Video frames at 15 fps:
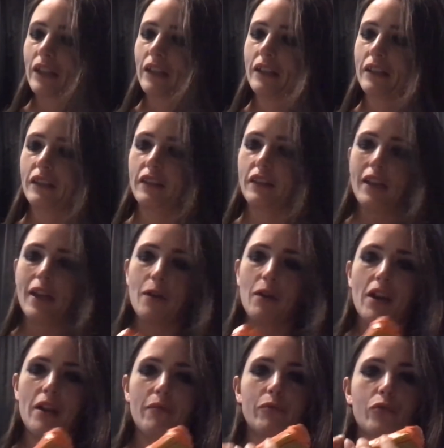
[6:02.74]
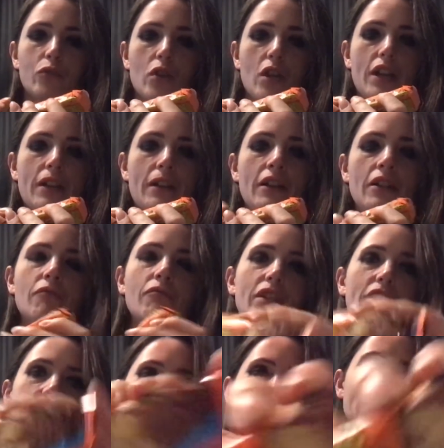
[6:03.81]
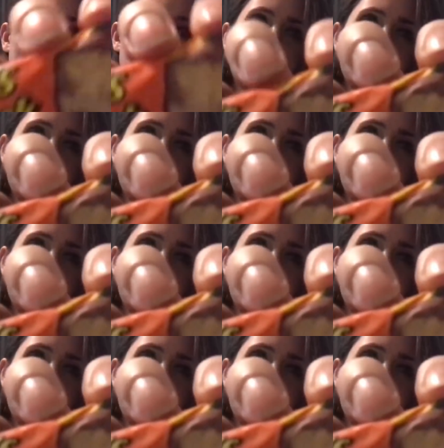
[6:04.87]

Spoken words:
And now I will try Reese's